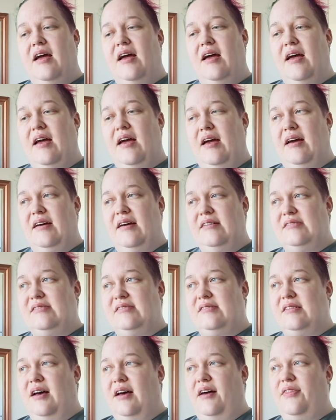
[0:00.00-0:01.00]

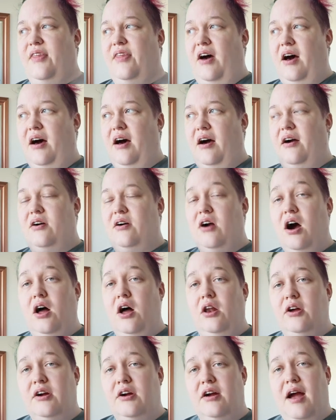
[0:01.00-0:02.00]
is the
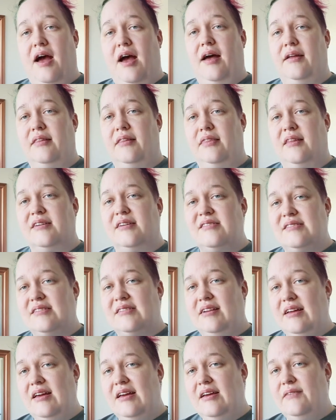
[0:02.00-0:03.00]
collar and the
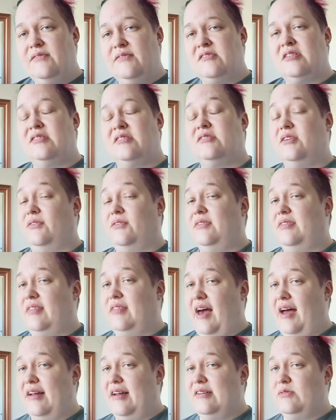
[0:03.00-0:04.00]
sleeves, so
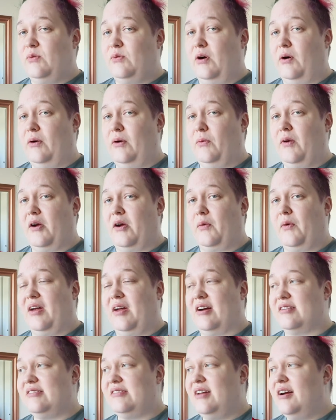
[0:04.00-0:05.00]
that is where we
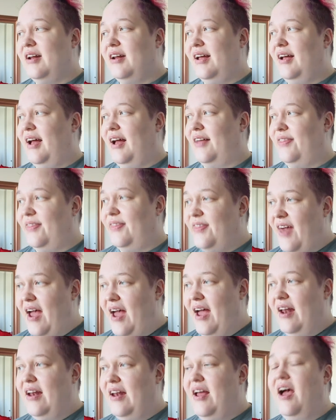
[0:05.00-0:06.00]
are starting, and
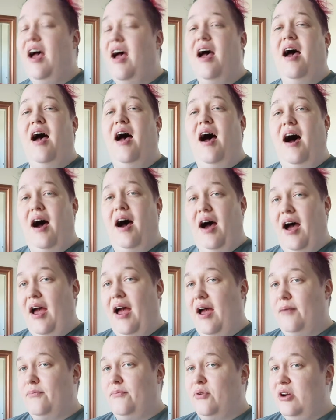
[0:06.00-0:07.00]
then I
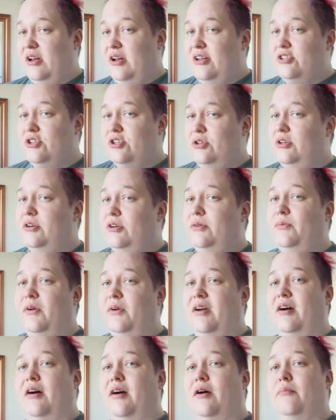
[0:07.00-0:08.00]
am pretty sure
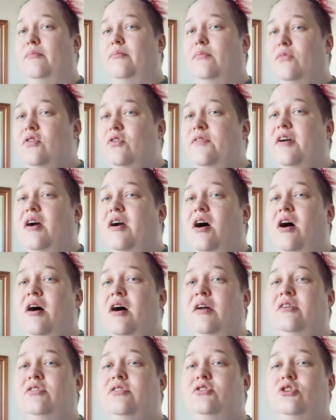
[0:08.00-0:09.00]
we are moving
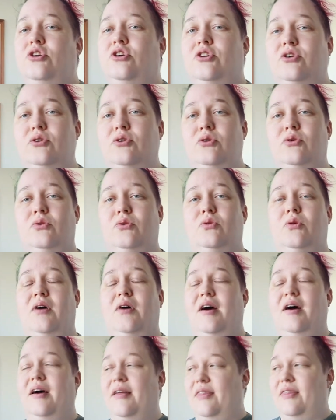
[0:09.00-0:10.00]
on to
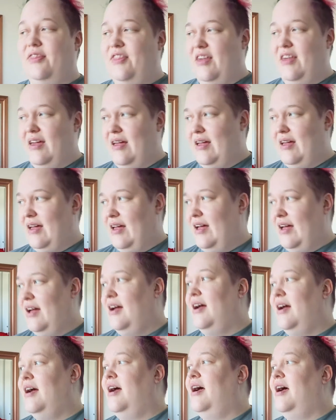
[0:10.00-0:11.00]
the
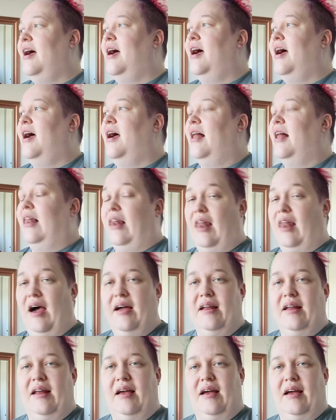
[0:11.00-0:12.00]

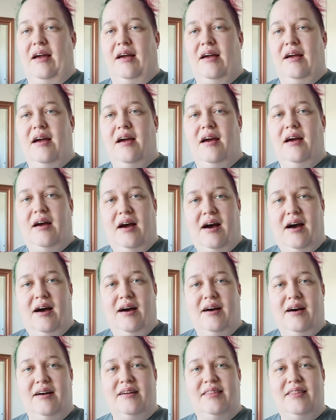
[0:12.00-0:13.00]
lining.
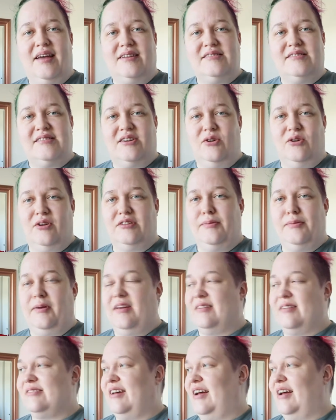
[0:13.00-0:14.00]
That's going to be
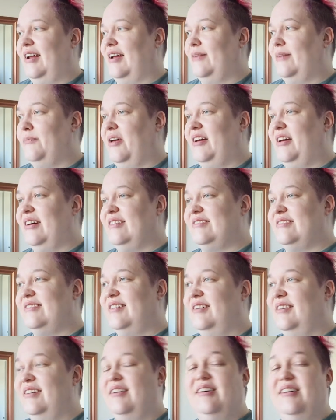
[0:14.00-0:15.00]
exciting because,
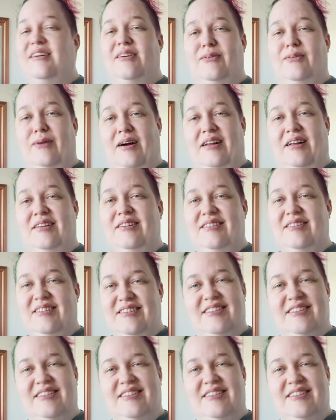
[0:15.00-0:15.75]
well,